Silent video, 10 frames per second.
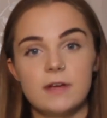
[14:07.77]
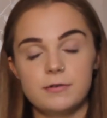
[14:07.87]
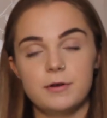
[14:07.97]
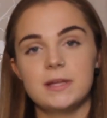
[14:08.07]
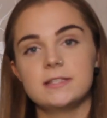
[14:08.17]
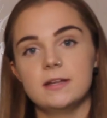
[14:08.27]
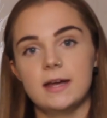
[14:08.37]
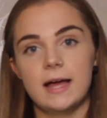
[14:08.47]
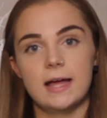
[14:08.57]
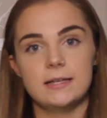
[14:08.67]
veterinary medicine
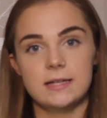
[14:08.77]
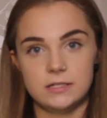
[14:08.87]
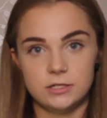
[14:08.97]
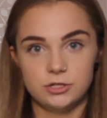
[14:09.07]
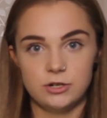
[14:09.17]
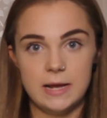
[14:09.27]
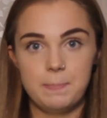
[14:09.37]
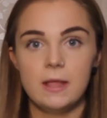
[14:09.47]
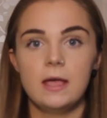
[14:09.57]
and dentistry.